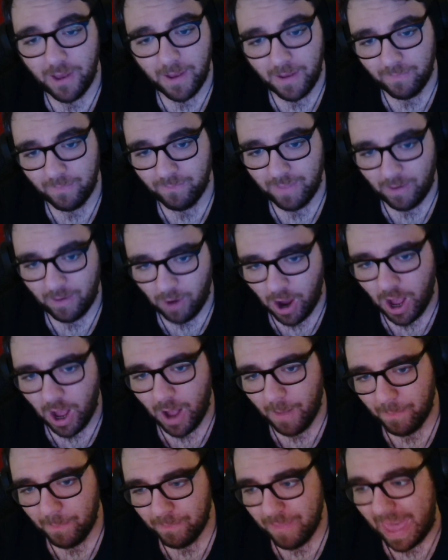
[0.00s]
there
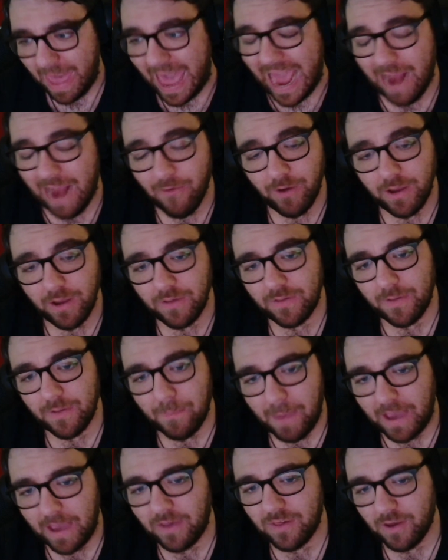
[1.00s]
are areas to
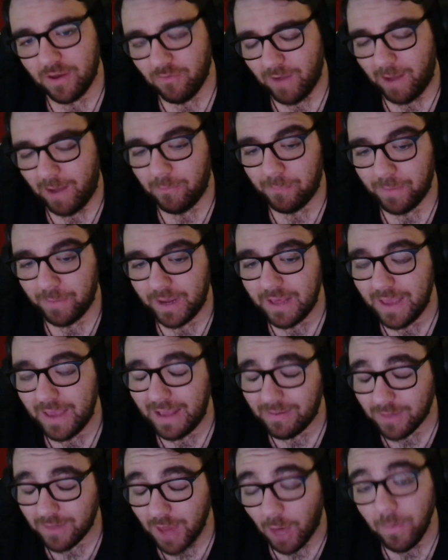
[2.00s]
base it around, but
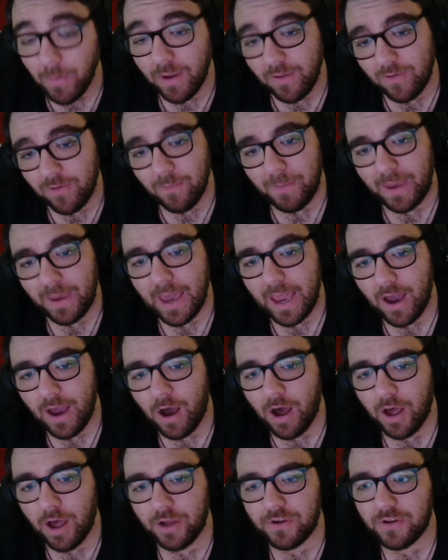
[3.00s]
it's going to be a
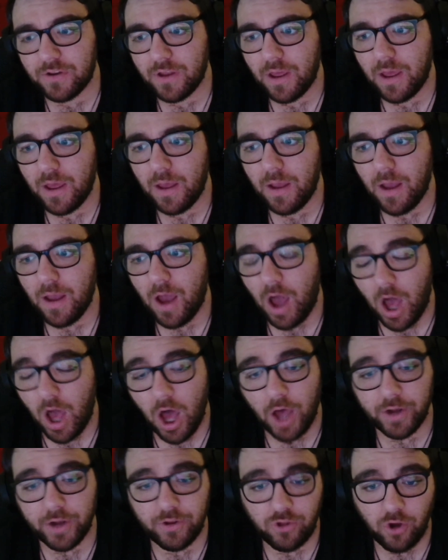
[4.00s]
hard
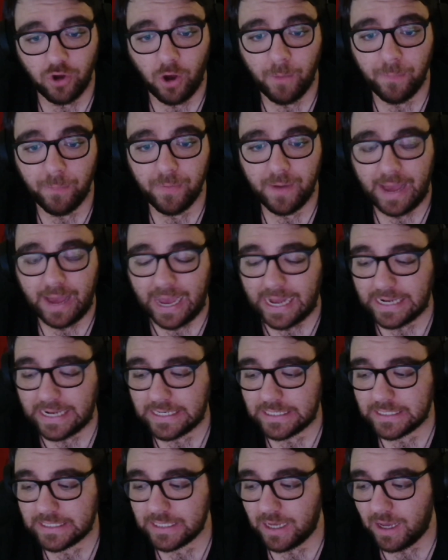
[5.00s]
job,
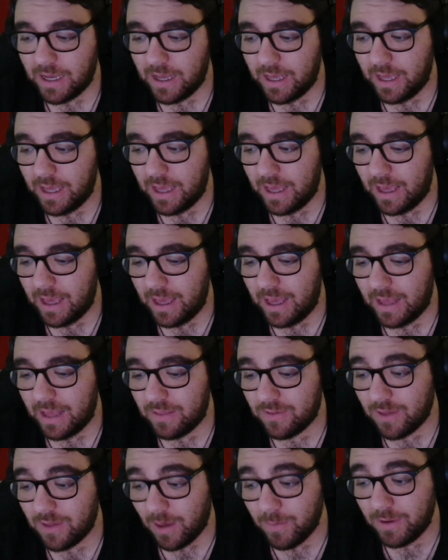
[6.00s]
and
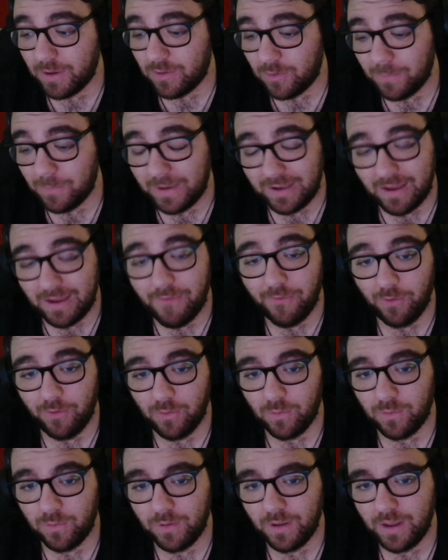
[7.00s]
it's going to be
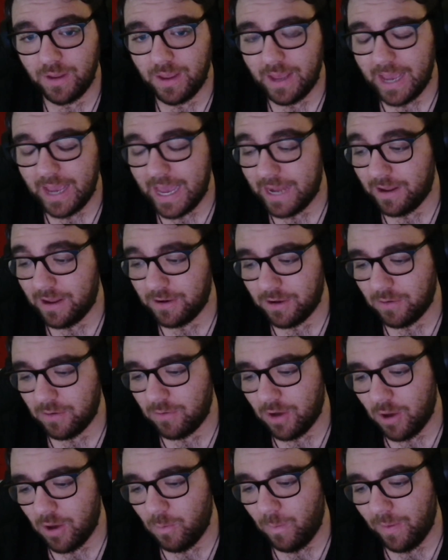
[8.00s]
difficult. And I don't
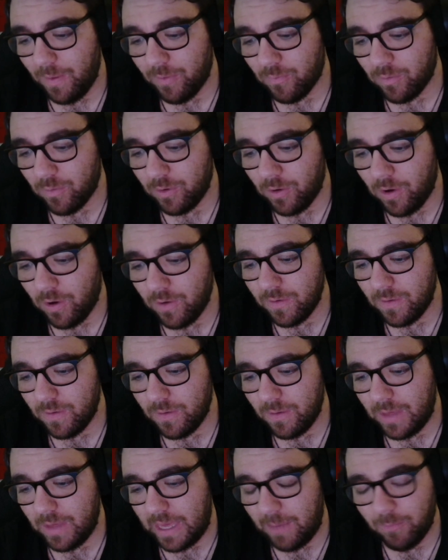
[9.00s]
know whether or not
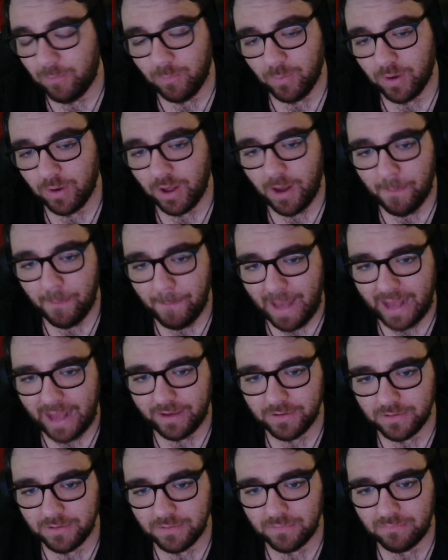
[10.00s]
he would want to come back
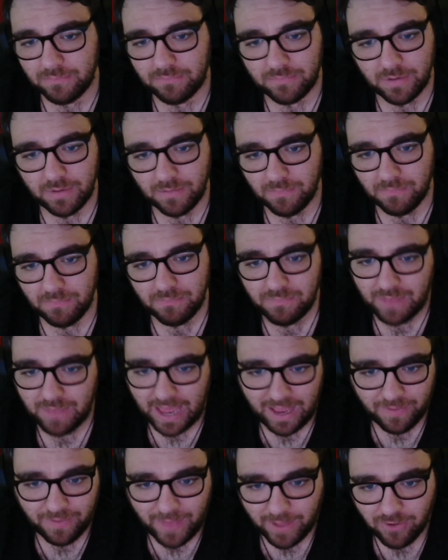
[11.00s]
and
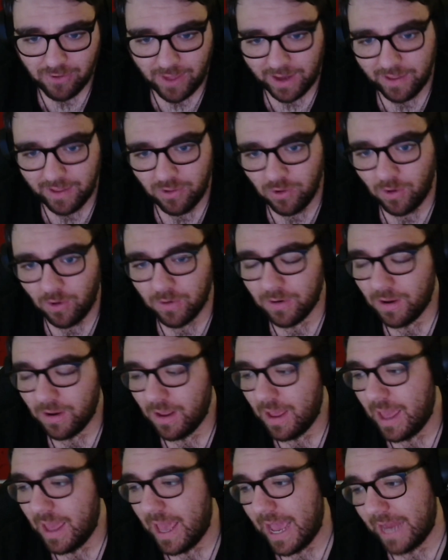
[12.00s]
take that challenge up.
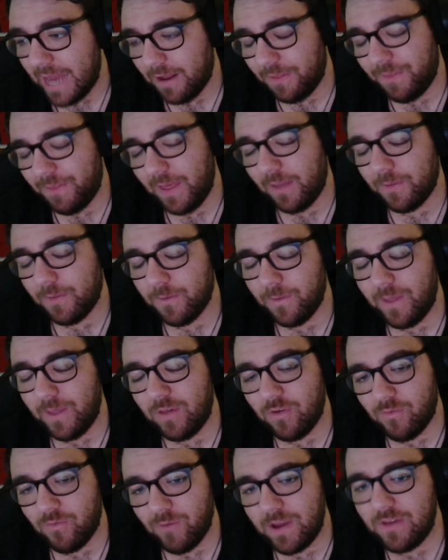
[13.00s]
And I think that
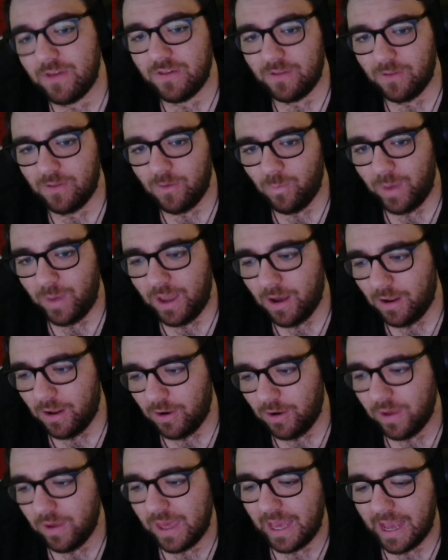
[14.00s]
there's a reason that we are
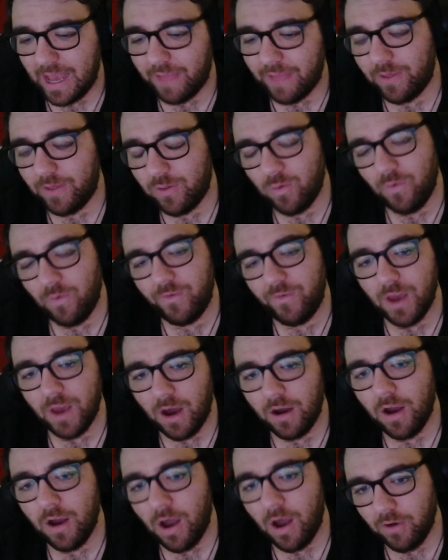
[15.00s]
looking at these sort of
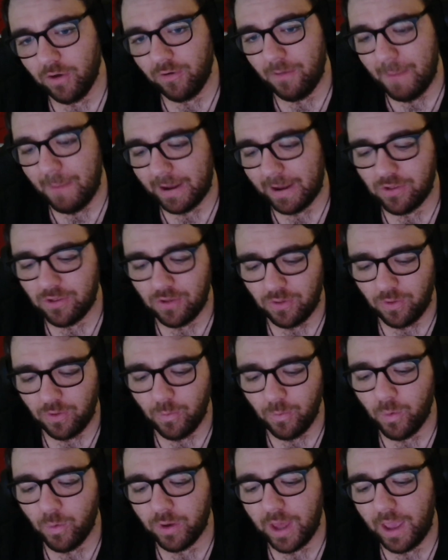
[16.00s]
young, hungry managers that
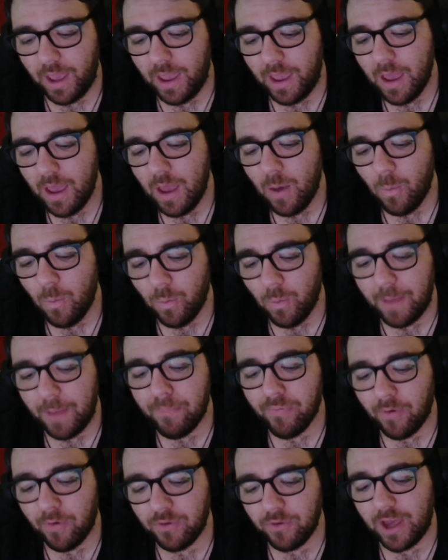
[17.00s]
when a
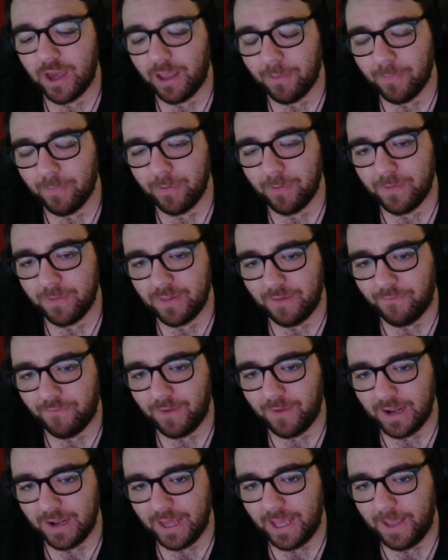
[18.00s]
project that
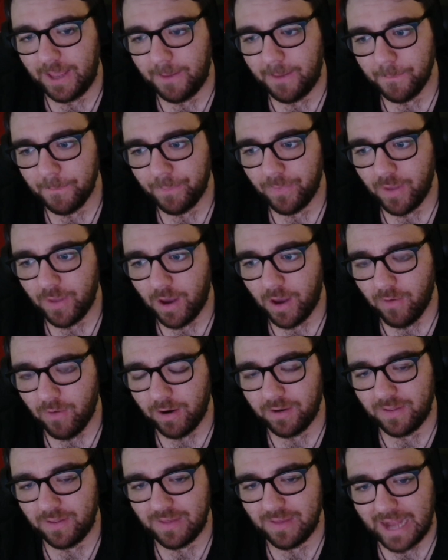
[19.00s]
specifically are
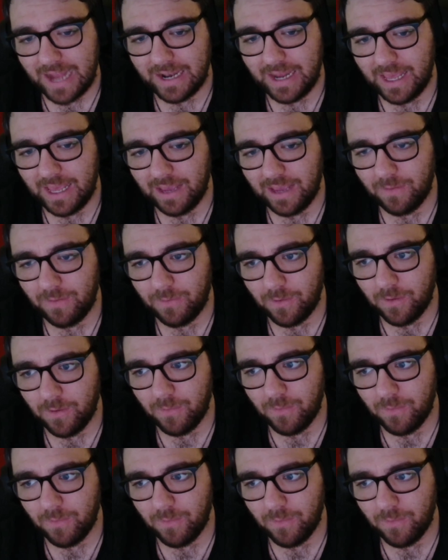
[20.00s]
understanding that